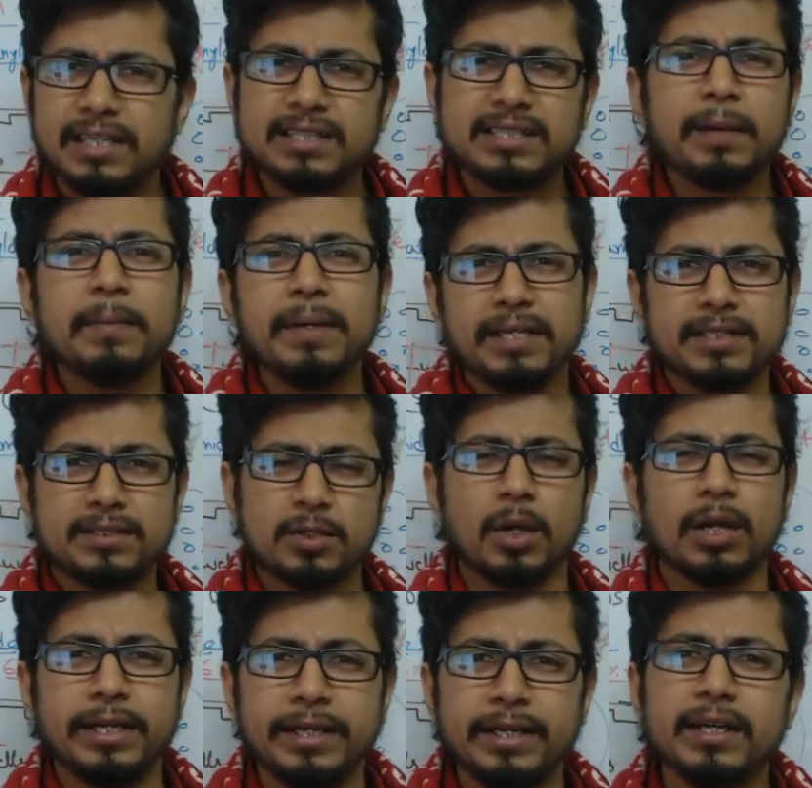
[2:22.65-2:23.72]

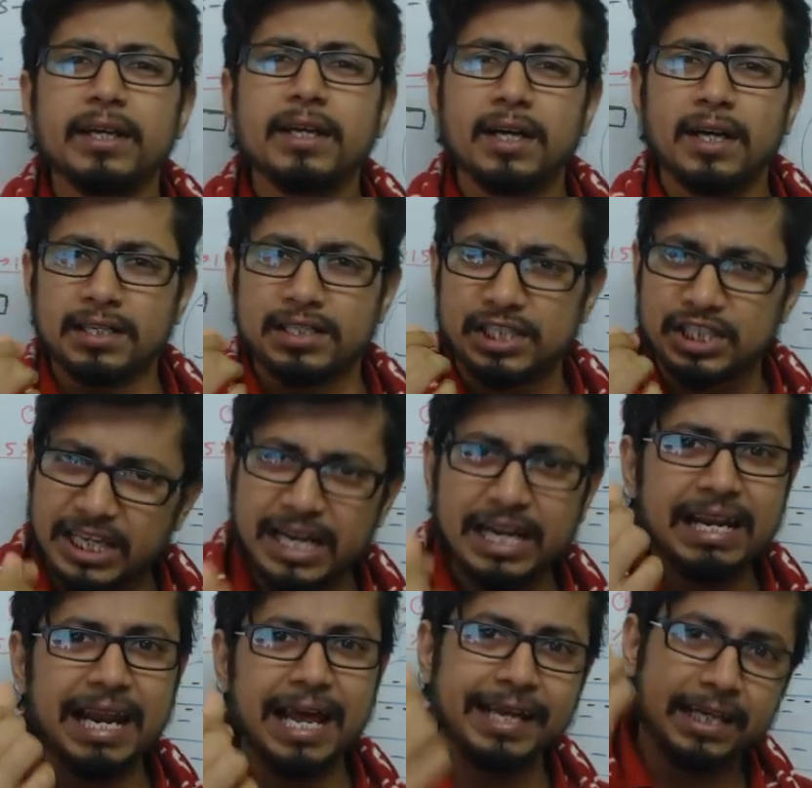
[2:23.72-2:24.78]
semi-solid
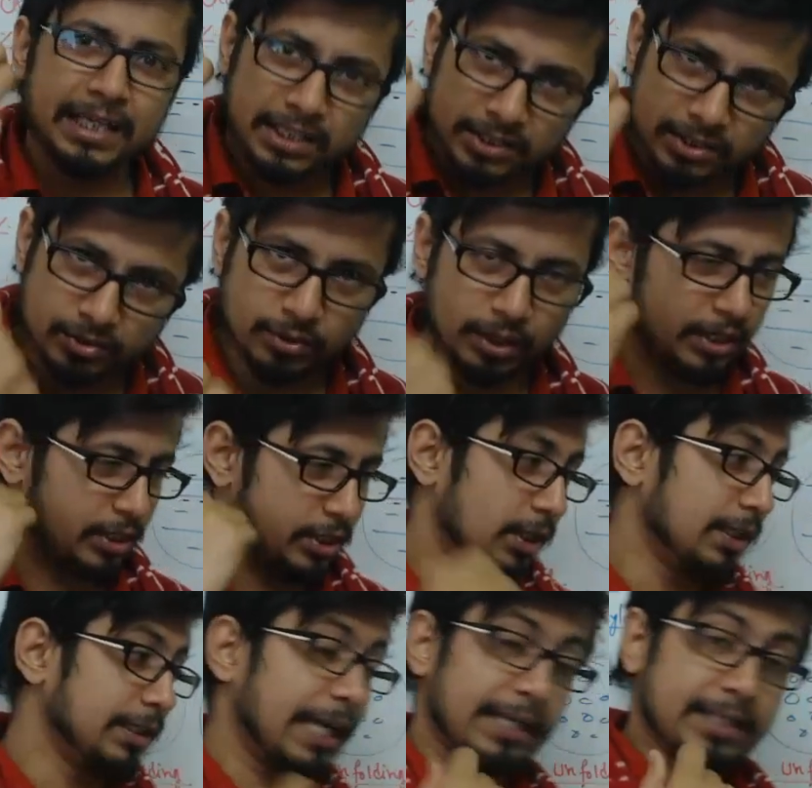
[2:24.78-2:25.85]
gel-like
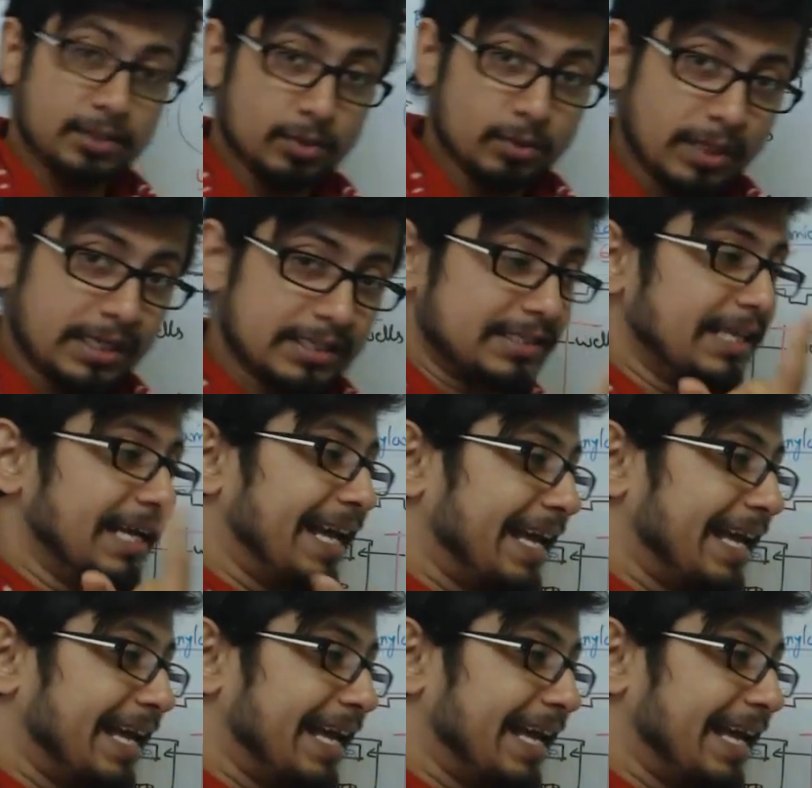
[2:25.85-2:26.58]
structure that is known as the